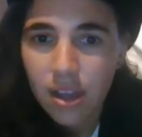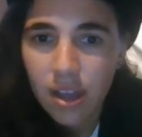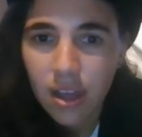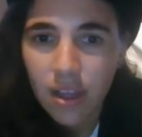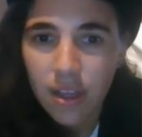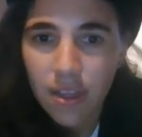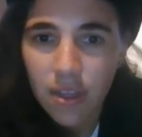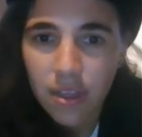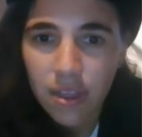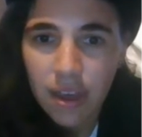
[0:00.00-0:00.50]

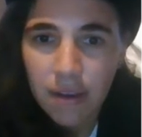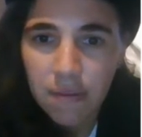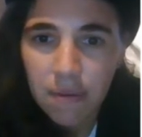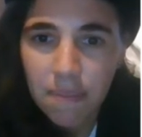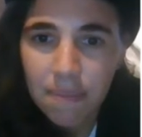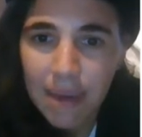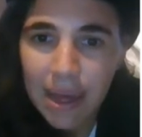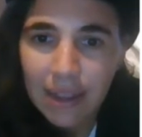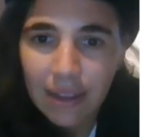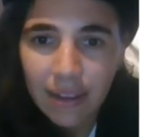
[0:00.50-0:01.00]
There were
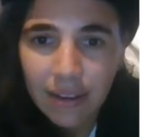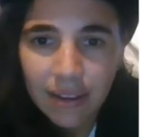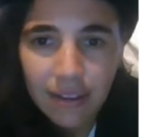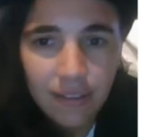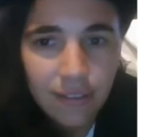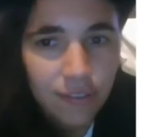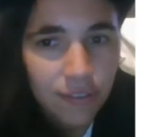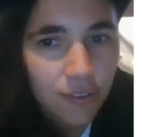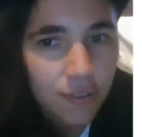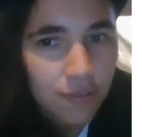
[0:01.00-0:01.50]

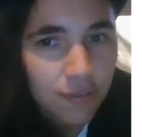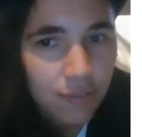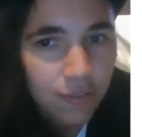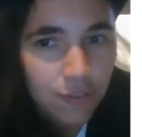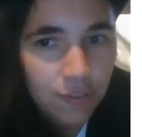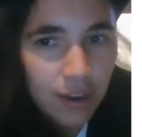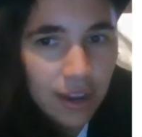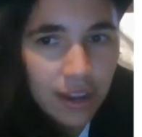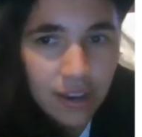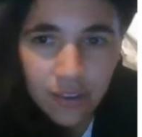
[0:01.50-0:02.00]
maladies so
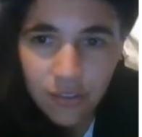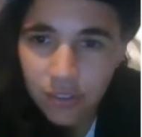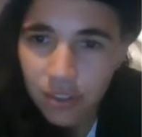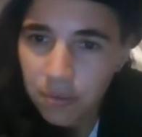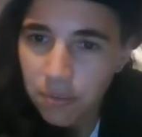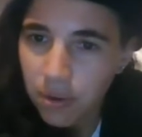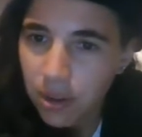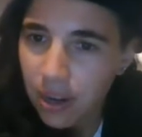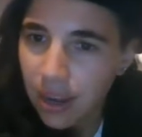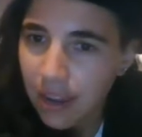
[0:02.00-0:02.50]
strange
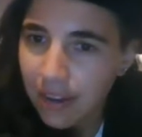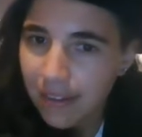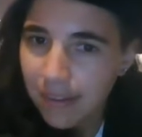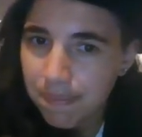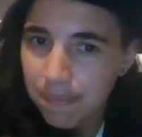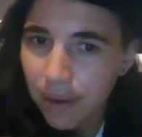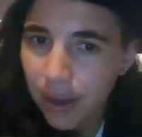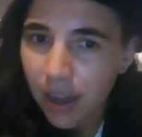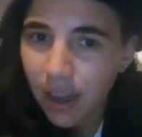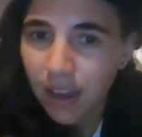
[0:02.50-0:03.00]
that one had to
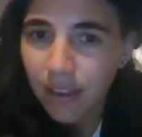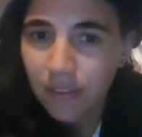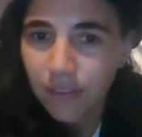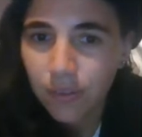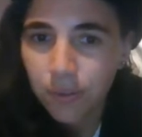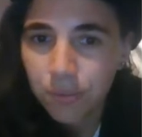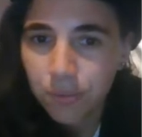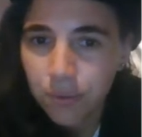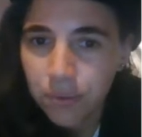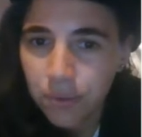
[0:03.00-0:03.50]
pass
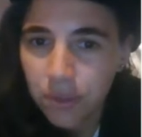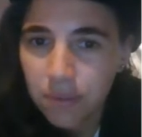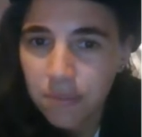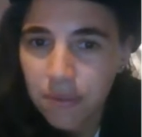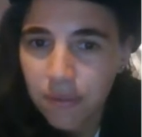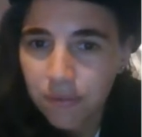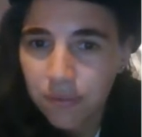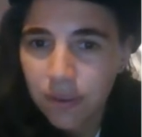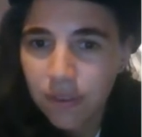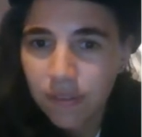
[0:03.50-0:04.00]
through
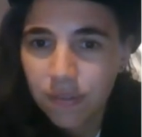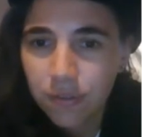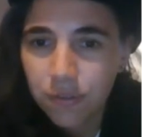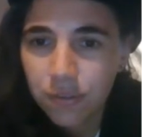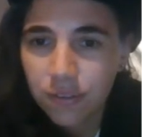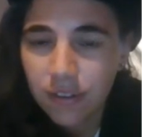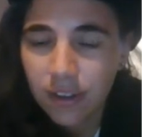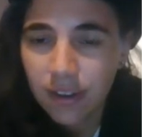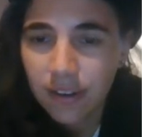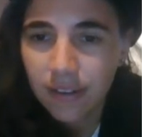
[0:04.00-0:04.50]
them if one
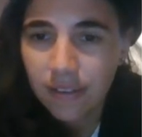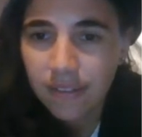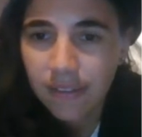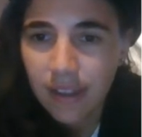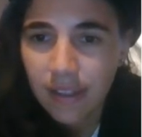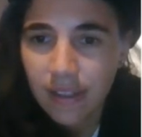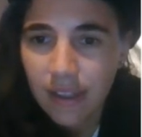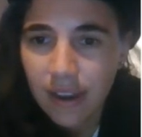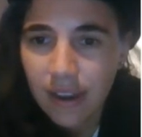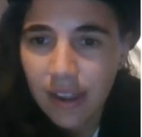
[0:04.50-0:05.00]
sought to
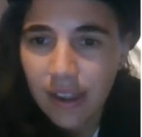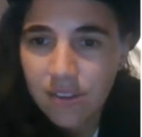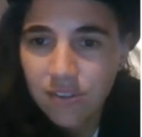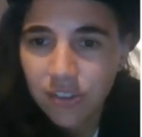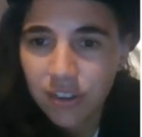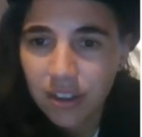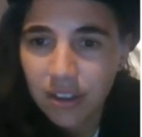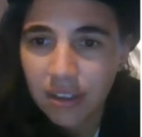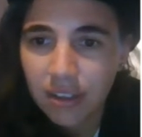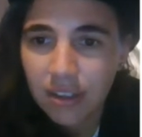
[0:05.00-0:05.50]
understand their
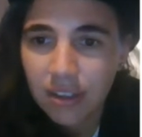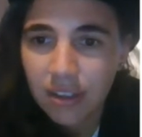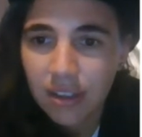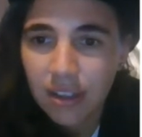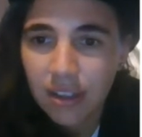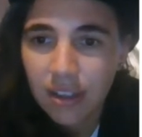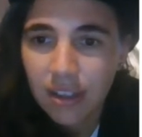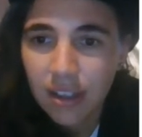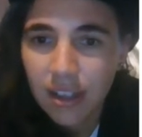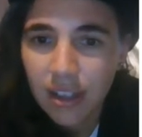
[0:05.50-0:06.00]
nature.
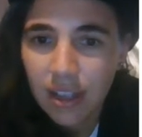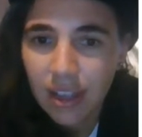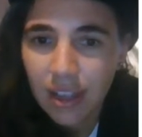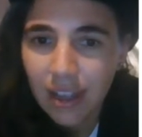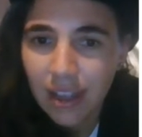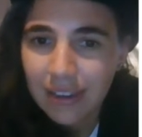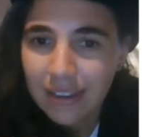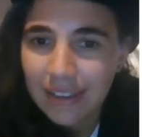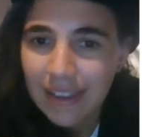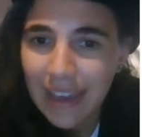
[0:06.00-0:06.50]

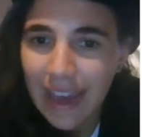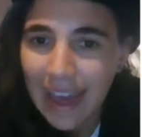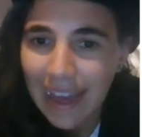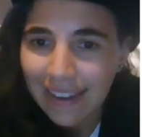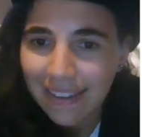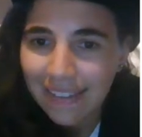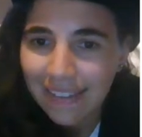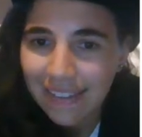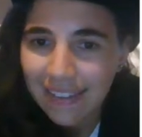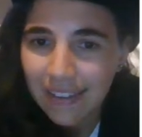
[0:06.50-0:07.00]
And
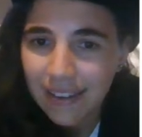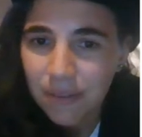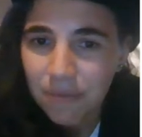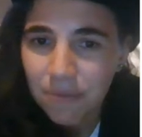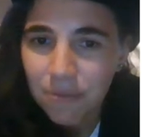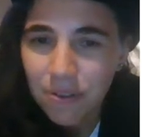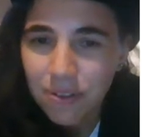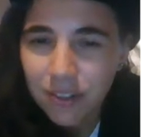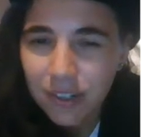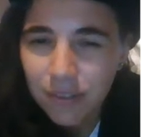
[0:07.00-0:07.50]
yet,
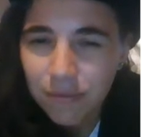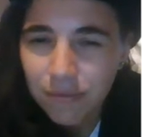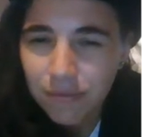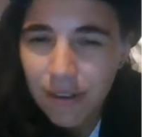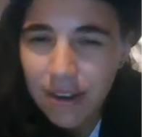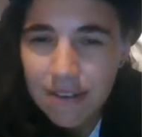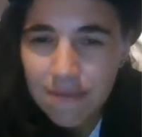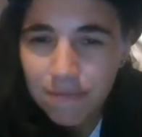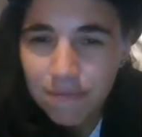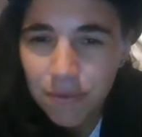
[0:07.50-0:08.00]
what a
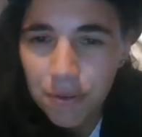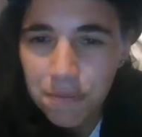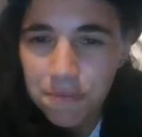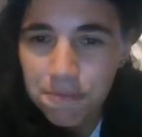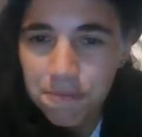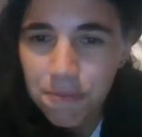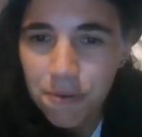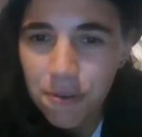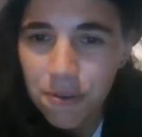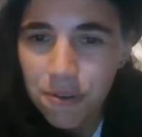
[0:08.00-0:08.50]
great
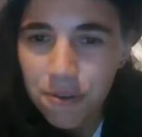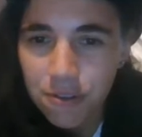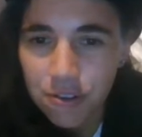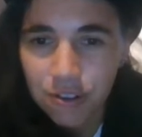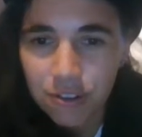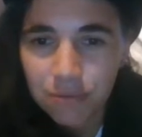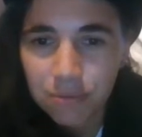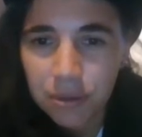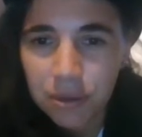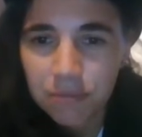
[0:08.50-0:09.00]

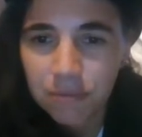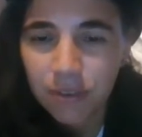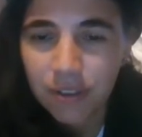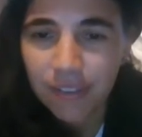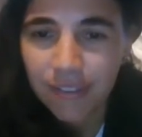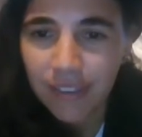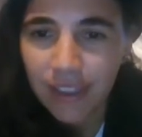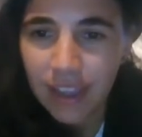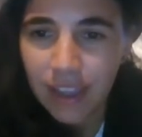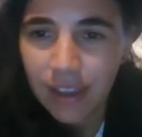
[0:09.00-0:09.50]
reward one
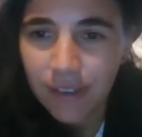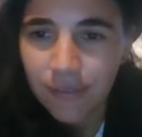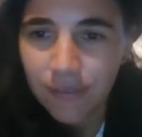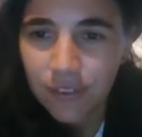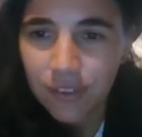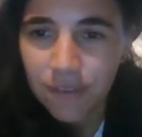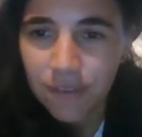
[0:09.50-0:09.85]
received!